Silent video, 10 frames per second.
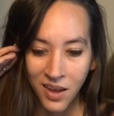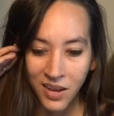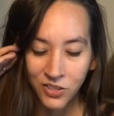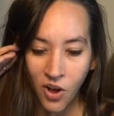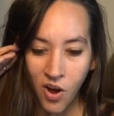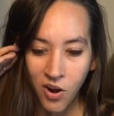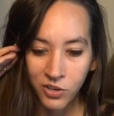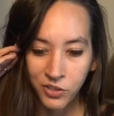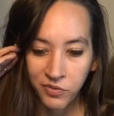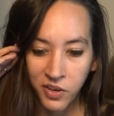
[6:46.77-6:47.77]
it's
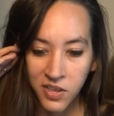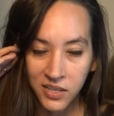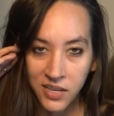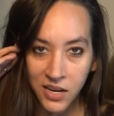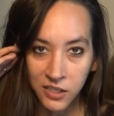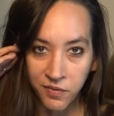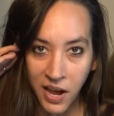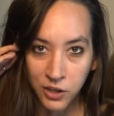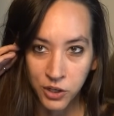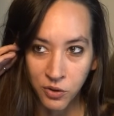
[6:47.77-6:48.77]
hard to feel that
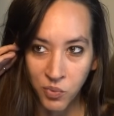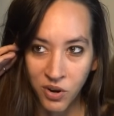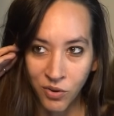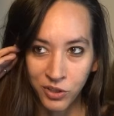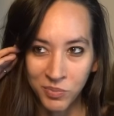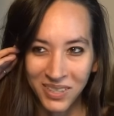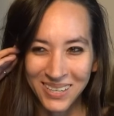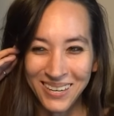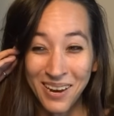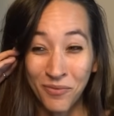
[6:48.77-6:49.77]
satisfaction when ultimately
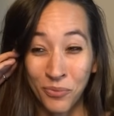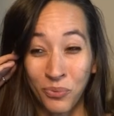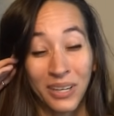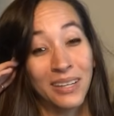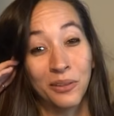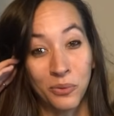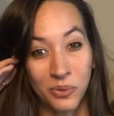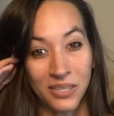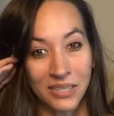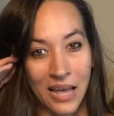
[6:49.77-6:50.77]
he never really
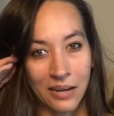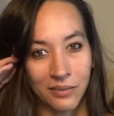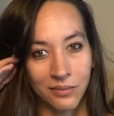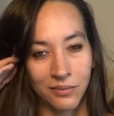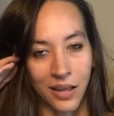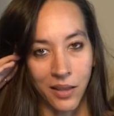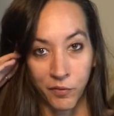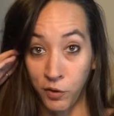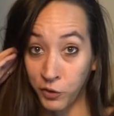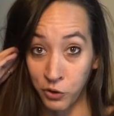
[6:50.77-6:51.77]
loses that
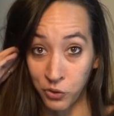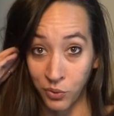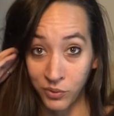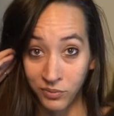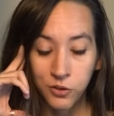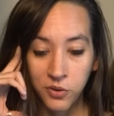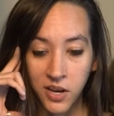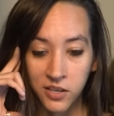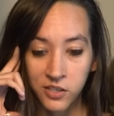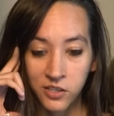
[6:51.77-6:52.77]
level of control. So
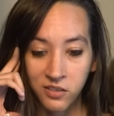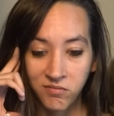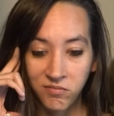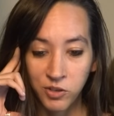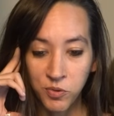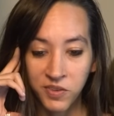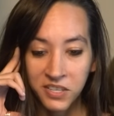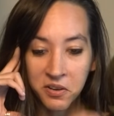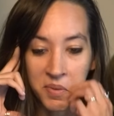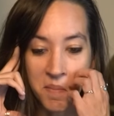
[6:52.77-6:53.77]
yes, this movie's
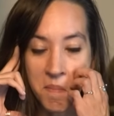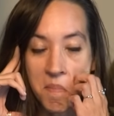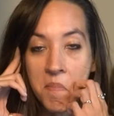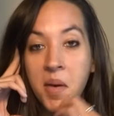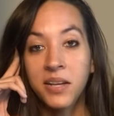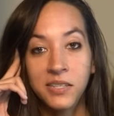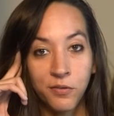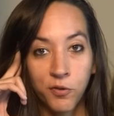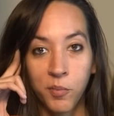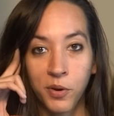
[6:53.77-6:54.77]
a little bit messy
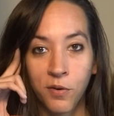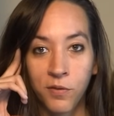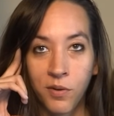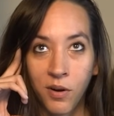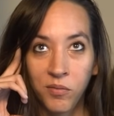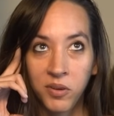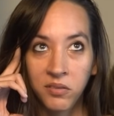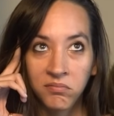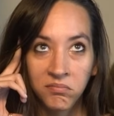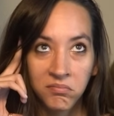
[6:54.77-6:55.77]
for me overall,
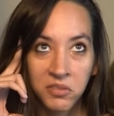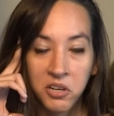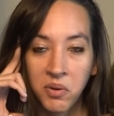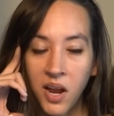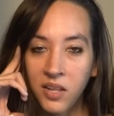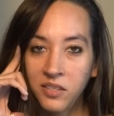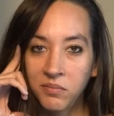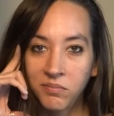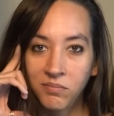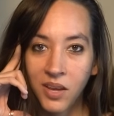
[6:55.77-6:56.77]
but you know, it had
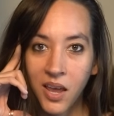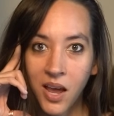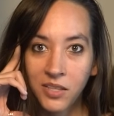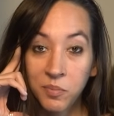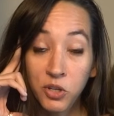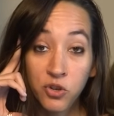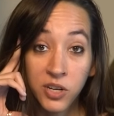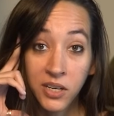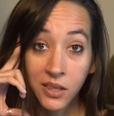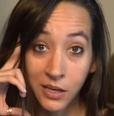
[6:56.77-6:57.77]
some
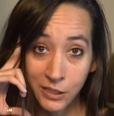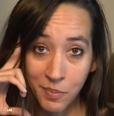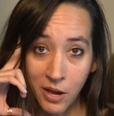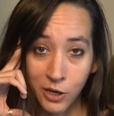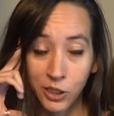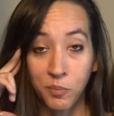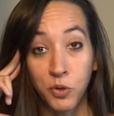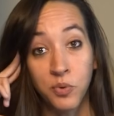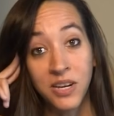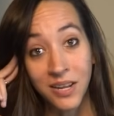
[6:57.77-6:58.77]
intriguing things about it, some
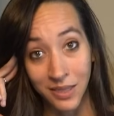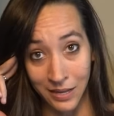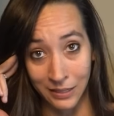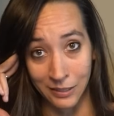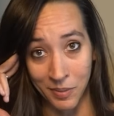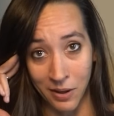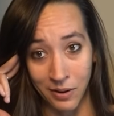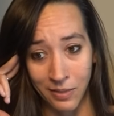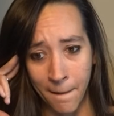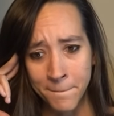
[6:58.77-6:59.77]
unique things about
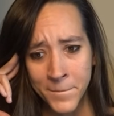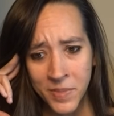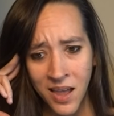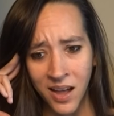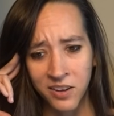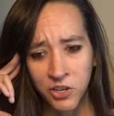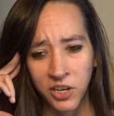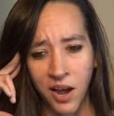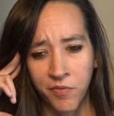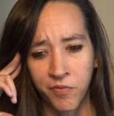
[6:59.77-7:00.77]
it that, yeah,
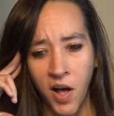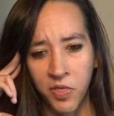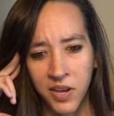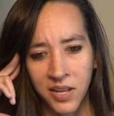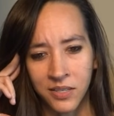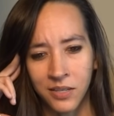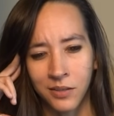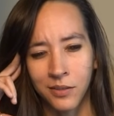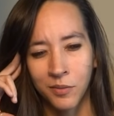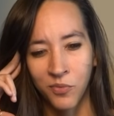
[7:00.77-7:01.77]
initially I fought the
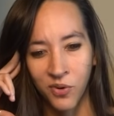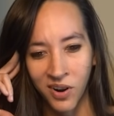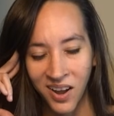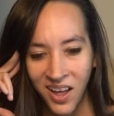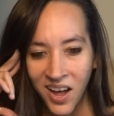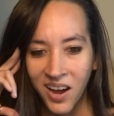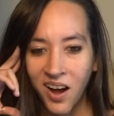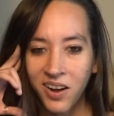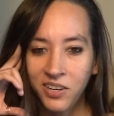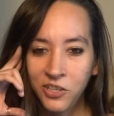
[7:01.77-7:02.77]
instinct, and the more I
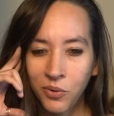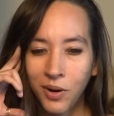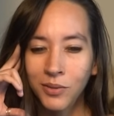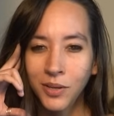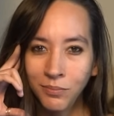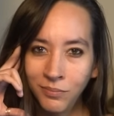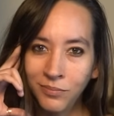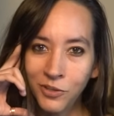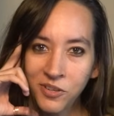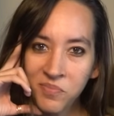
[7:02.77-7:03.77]
got into it, I was like,
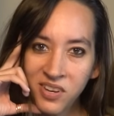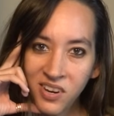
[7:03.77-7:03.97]
there's something